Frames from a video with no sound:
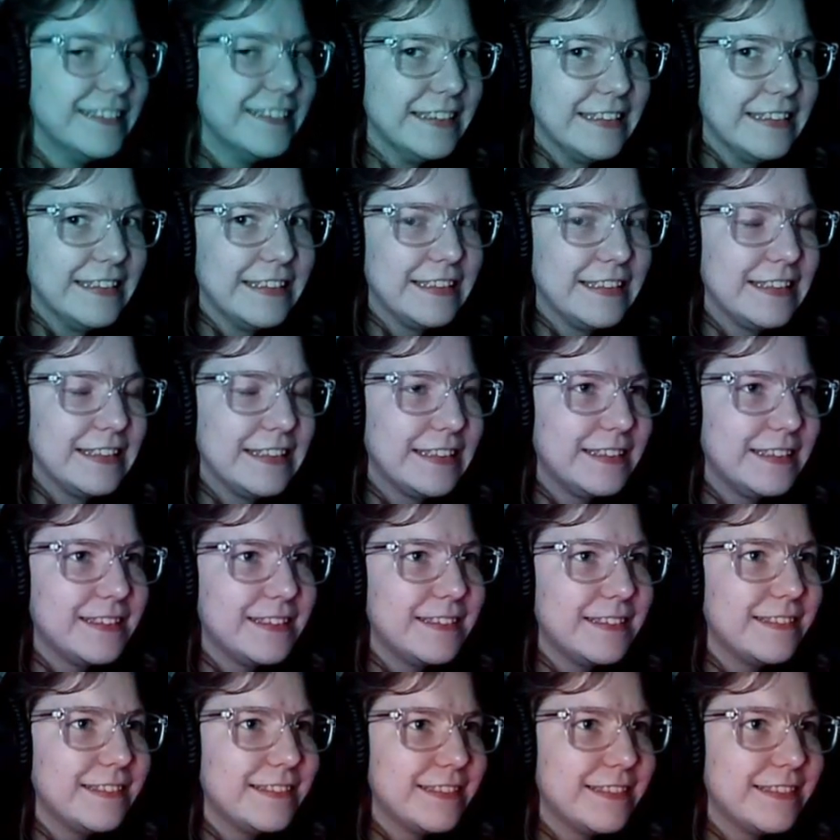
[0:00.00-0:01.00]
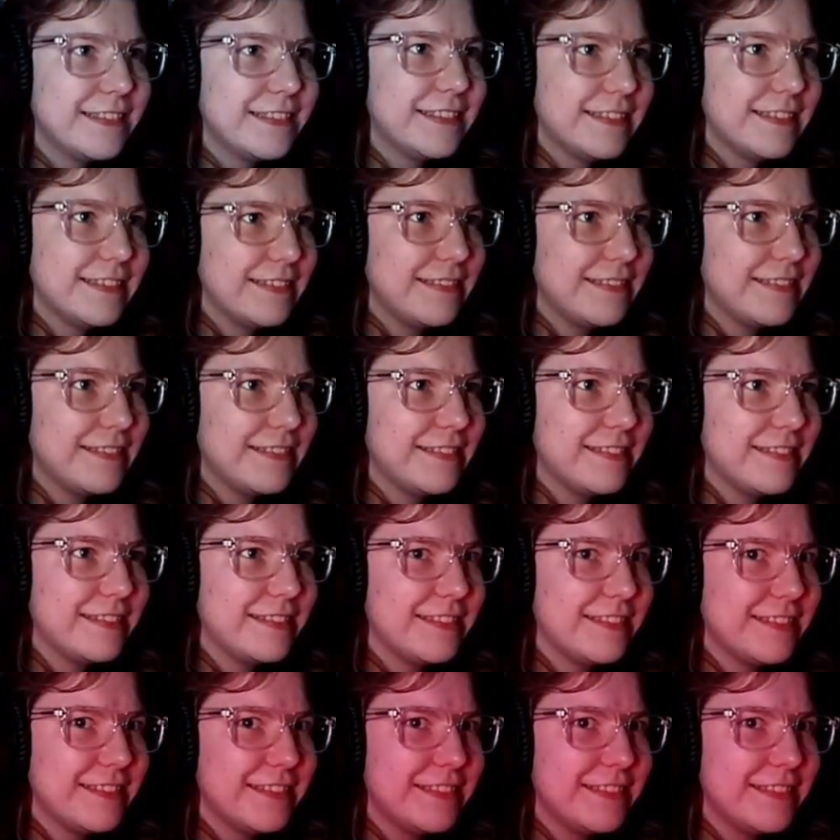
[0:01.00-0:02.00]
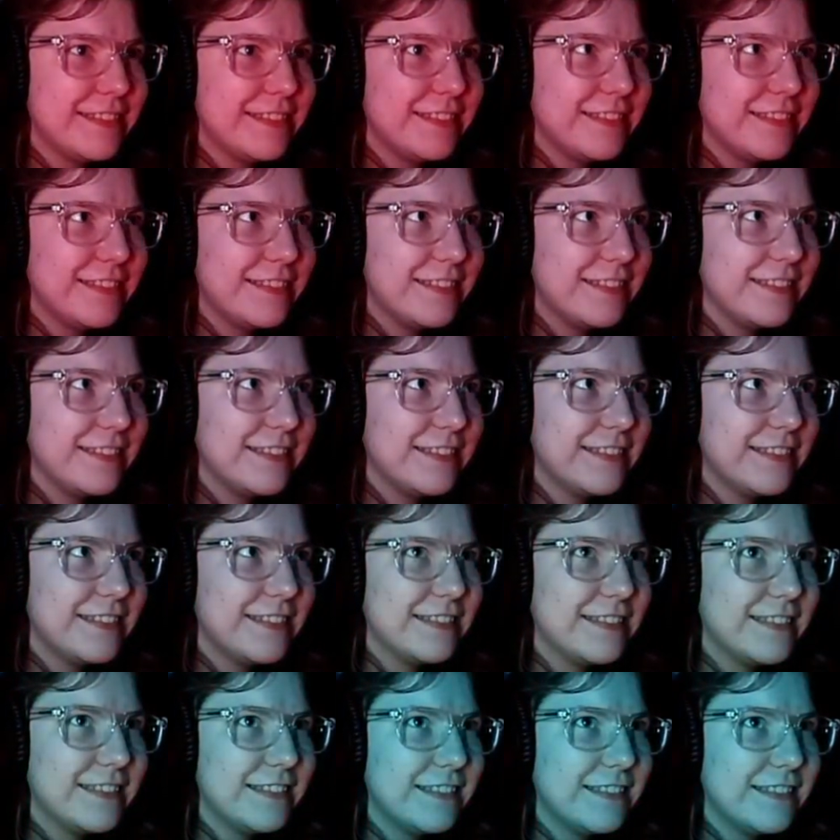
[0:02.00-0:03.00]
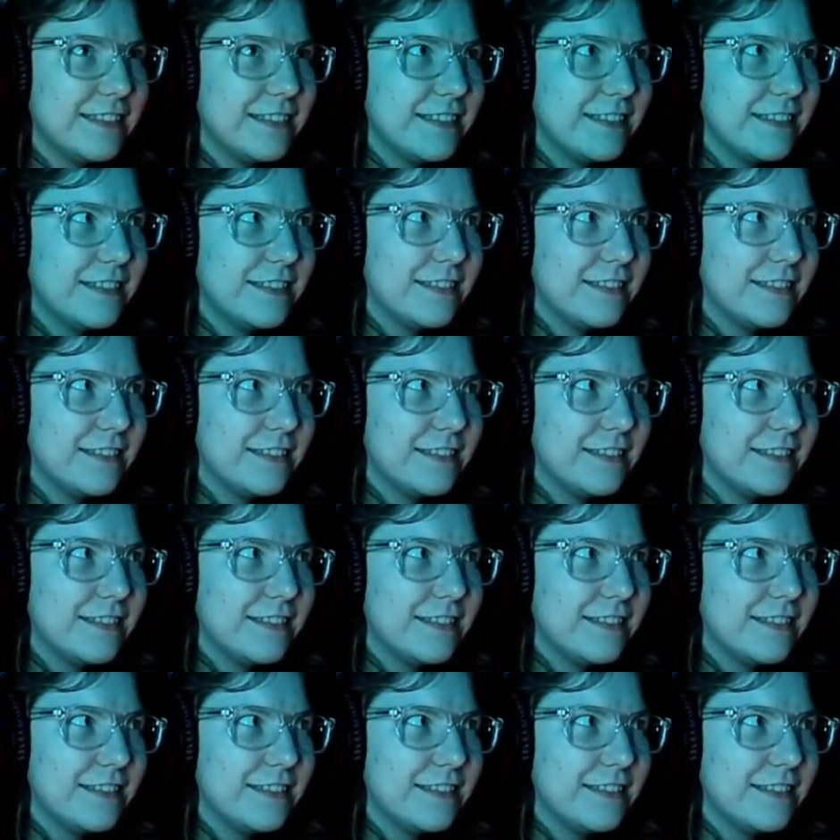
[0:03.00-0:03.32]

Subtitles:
(silence)